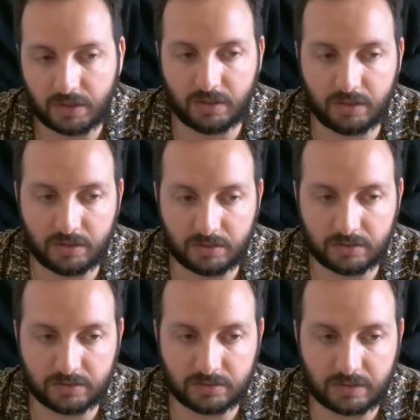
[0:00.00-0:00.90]

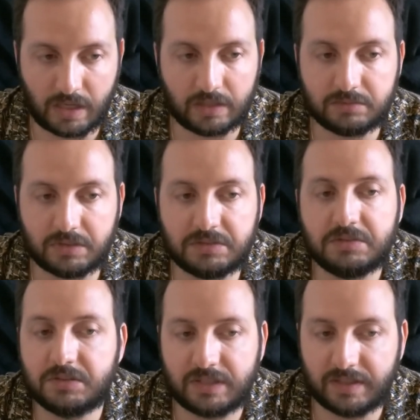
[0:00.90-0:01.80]
uh,
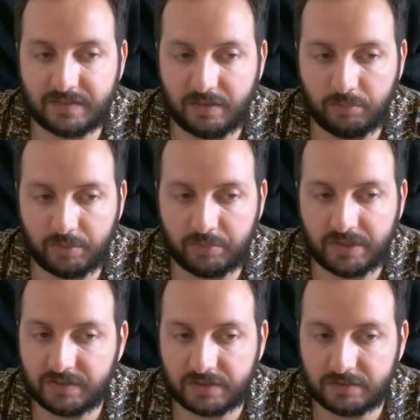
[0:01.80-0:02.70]
Algorand can simply
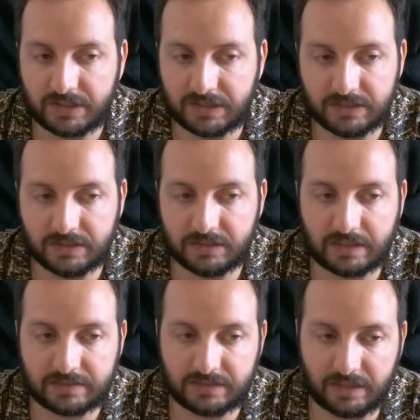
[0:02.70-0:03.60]
be integrated
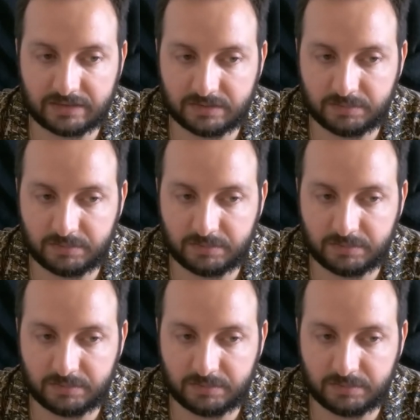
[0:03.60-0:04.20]
uh, as any other